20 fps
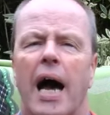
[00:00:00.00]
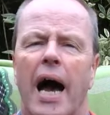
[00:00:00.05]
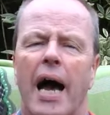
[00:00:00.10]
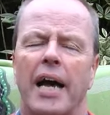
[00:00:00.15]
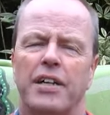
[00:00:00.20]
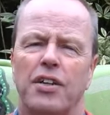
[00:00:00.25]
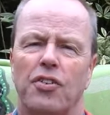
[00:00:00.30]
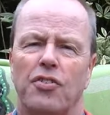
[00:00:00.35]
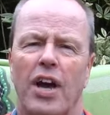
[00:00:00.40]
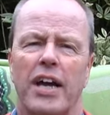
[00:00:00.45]
I
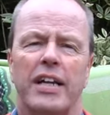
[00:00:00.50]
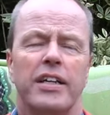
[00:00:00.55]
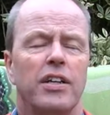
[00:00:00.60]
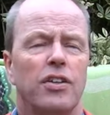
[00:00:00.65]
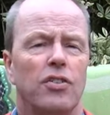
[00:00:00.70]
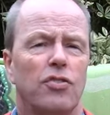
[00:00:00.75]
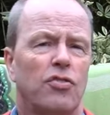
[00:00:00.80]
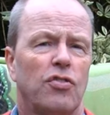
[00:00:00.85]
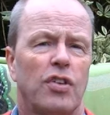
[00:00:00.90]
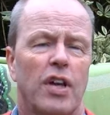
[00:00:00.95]
designed
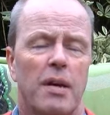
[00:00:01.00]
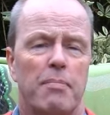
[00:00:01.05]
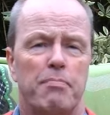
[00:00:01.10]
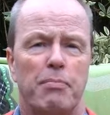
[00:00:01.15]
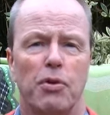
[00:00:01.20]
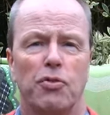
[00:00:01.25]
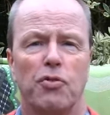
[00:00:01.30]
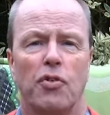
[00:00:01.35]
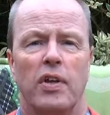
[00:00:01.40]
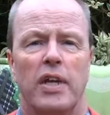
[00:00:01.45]
this uh,
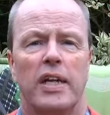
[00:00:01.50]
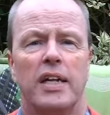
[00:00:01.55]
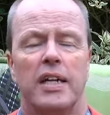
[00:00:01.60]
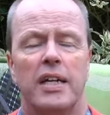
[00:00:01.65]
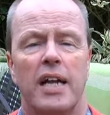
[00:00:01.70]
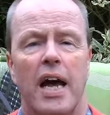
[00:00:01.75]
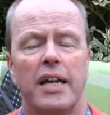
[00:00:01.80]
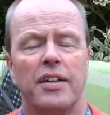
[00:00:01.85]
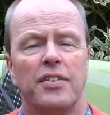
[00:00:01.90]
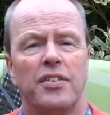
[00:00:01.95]
puzzle in the
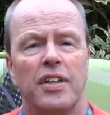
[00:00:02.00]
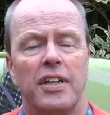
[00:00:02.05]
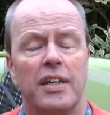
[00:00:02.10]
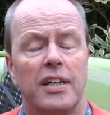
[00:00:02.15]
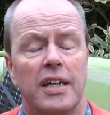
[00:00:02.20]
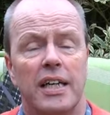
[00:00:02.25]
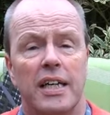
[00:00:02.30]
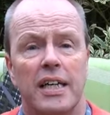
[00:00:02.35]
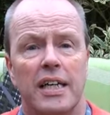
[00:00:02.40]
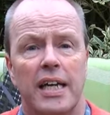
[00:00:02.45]

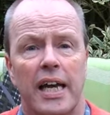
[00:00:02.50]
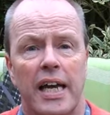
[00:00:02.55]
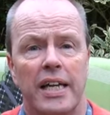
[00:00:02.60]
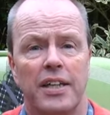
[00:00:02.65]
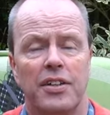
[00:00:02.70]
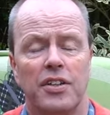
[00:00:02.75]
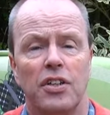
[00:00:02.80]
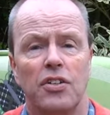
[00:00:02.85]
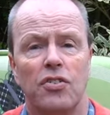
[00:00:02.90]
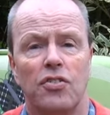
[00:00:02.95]

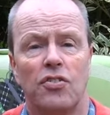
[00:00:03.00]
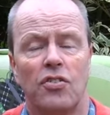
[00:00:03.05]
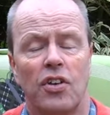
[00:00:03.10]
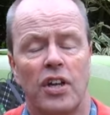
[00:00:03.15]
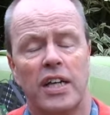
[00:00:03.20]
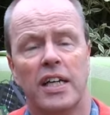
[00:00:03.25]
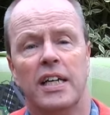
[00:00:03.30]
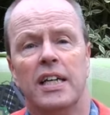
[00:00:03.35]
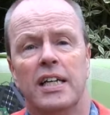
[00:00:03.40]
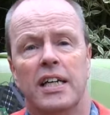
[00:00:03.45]
1980s.
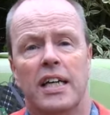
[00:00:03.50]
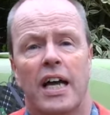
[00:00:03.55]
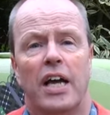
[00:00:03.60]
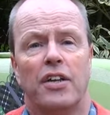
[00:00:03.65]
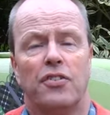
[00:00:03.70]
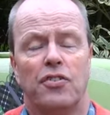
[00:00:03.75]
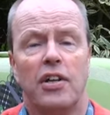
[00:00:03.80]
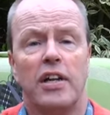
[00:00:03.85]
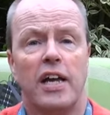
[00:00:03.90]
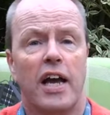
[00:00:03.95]
Uh,
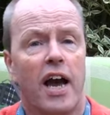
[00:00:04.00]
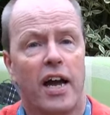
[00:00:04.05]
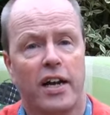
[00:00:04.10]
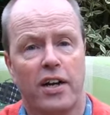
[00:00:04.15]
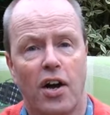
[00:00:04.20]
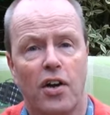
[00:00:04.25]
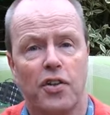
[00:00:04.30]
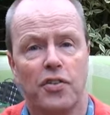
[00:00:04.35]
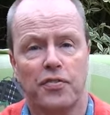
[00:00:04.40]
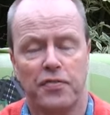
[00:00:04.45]
actually, I
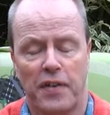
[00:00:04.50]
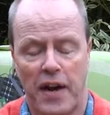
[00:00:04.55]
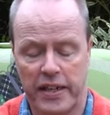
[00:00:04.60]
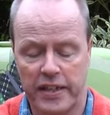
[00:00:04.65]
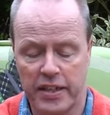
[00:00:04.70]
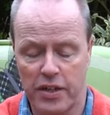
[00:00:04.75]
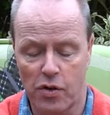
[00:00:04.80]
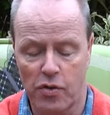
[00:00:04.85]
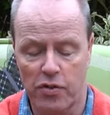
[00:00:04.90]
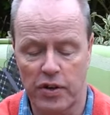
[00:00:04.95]
can't
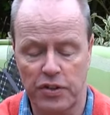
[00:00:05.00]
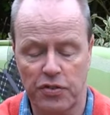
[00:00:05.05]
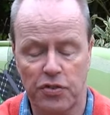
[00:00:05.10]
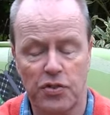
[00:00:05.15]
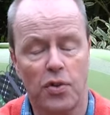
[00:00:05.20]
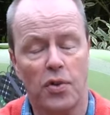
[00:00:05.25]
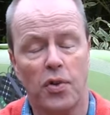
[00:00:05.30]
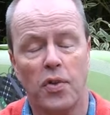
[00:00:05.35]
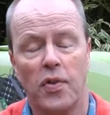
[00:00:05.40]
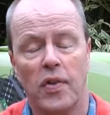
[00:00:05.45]
find the
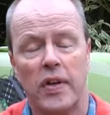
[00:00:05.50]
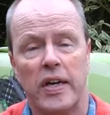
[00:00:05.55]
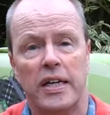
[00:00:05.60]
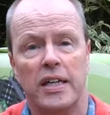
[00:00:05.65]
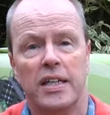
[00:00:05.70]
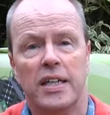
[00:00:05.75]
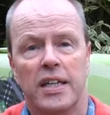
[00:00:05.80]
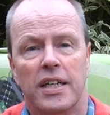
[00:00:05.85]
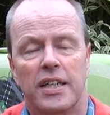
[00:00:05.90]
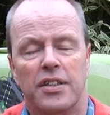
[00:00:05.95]
original uh,
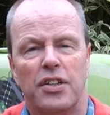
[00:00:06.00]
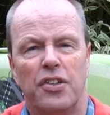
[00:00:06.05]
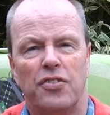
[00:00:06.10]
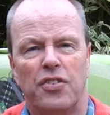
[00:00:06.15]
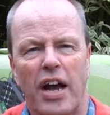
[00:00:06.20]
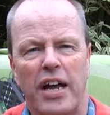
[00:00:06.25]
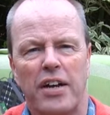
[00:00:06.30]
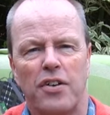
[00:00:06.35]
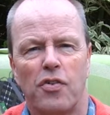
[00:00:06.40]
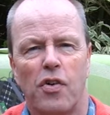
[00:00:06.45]

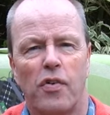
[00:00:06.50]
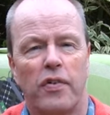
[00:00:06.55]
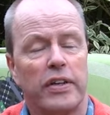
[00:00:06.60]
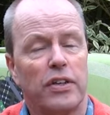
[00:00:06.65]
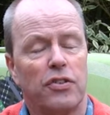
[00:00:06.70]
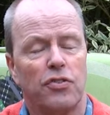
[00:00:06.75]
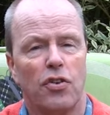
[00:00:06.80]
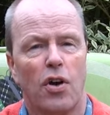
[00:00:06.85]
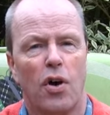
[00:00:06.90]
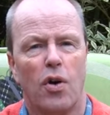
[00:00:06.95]
design drawing,
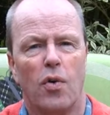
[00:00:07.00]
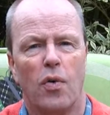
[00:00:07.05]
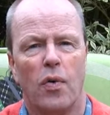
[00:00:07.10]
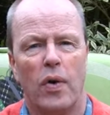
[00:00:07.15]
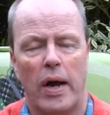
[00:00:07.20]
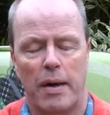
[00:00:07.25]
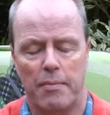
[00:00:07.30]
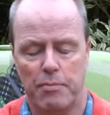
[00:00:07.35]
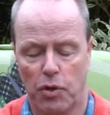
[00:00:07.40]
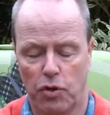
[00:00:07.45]
so
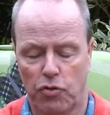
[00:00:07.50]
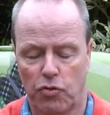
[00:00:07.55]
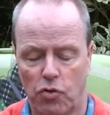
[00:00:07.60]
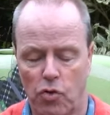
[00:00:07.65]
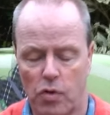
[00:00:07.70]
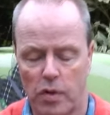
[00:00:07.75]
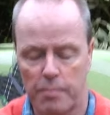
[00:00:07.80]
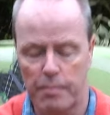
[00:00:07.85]
I'm not sure